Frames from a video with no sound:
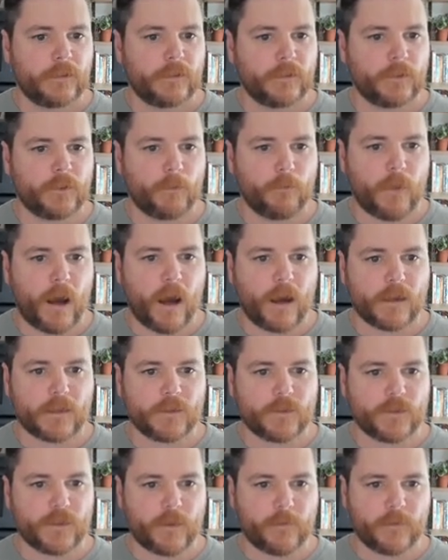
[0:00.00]
little
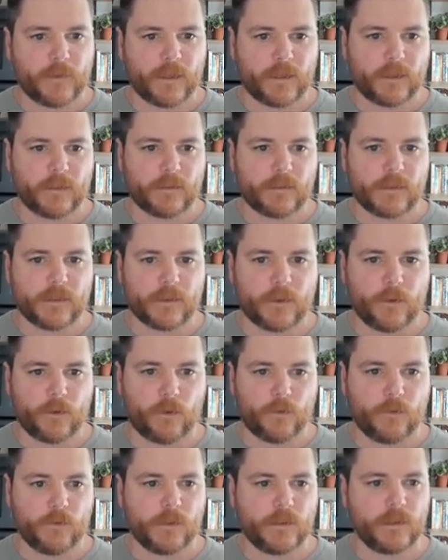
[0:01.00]
box or something.
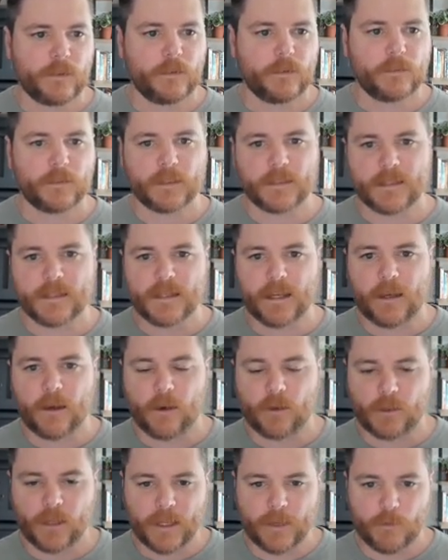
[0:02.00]
So let's take
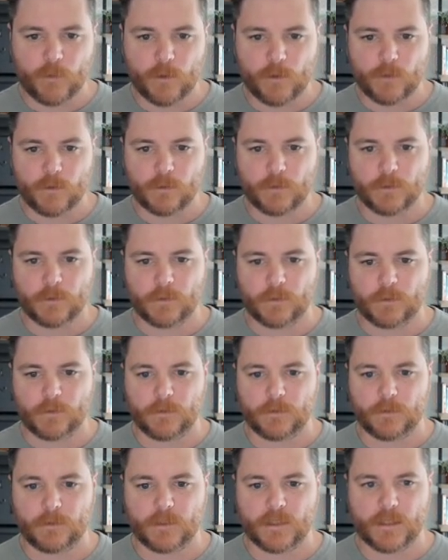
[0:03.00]
our label.
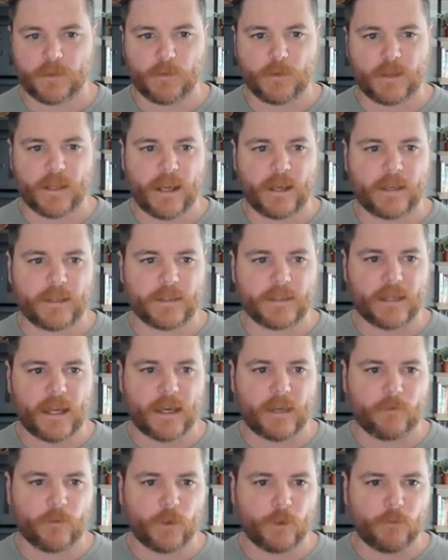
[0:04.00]
Let's put that
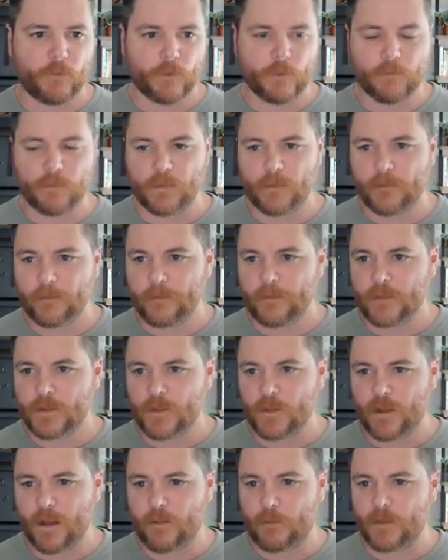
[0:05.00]
inside of a group
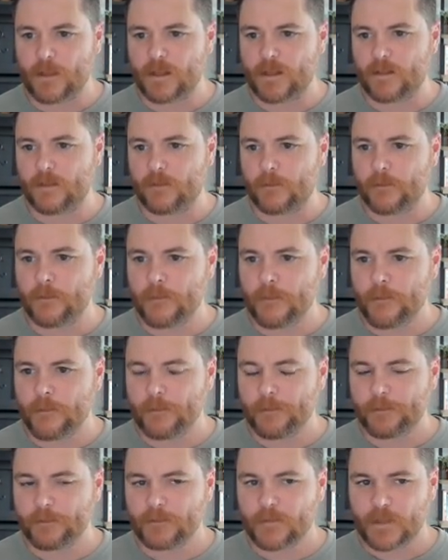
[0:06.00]
so that we can,
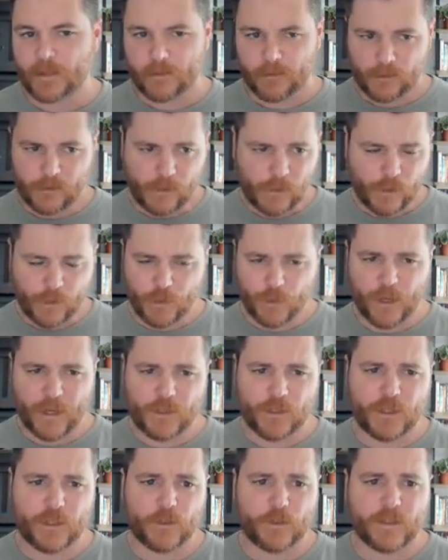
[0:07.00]
you can
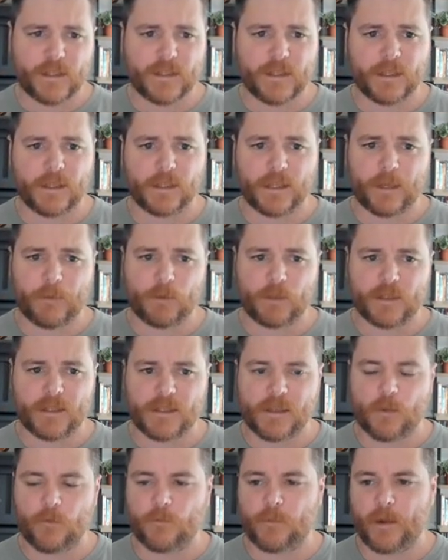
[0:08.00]
actually do this to the label
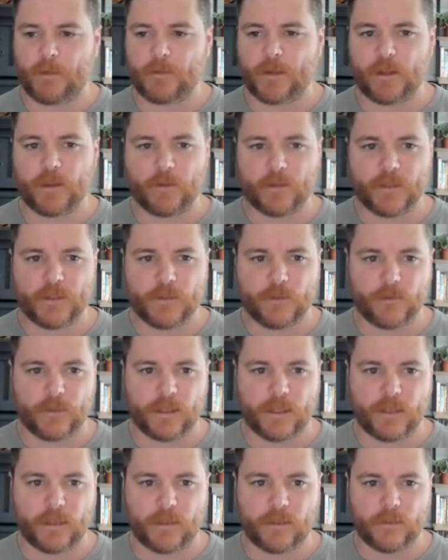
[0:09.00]
itself, but I'm going to do it
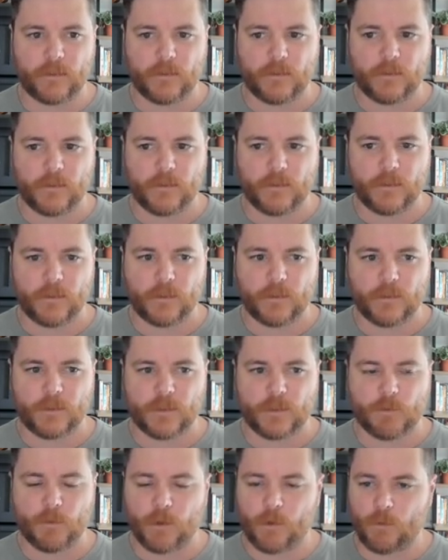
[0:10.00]

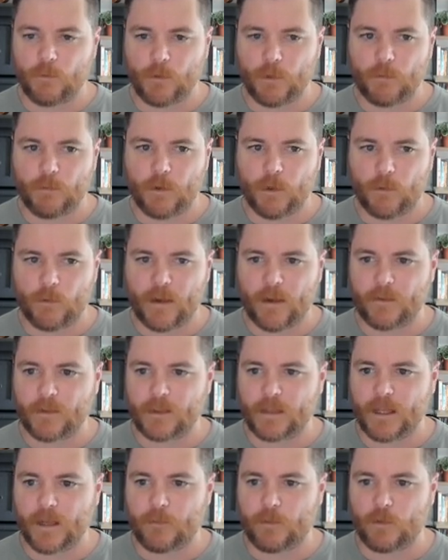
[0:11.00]
to a group around
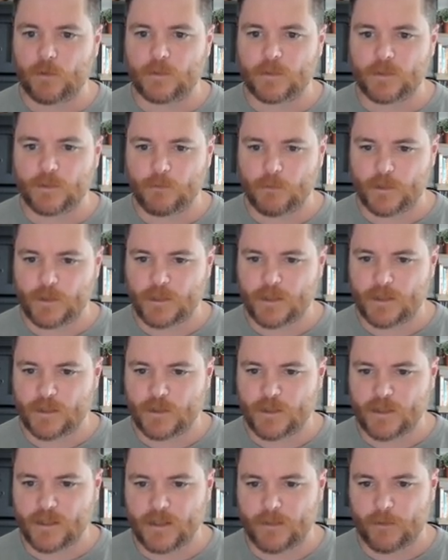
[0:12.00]
the label, which
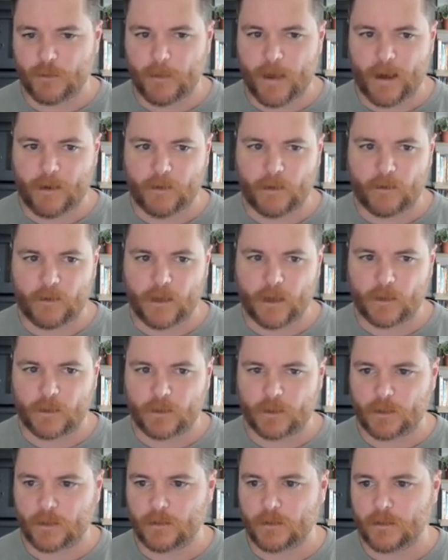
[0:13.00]
is just give it a background
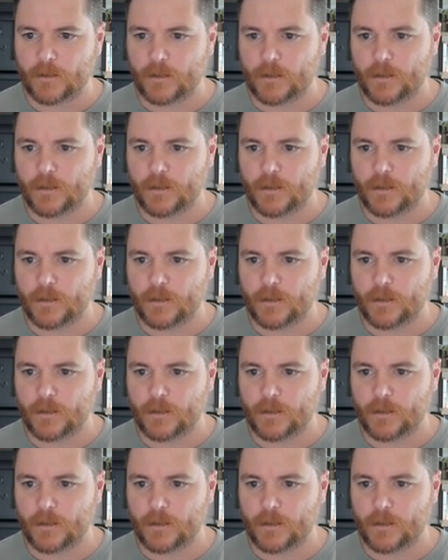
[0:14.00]
color,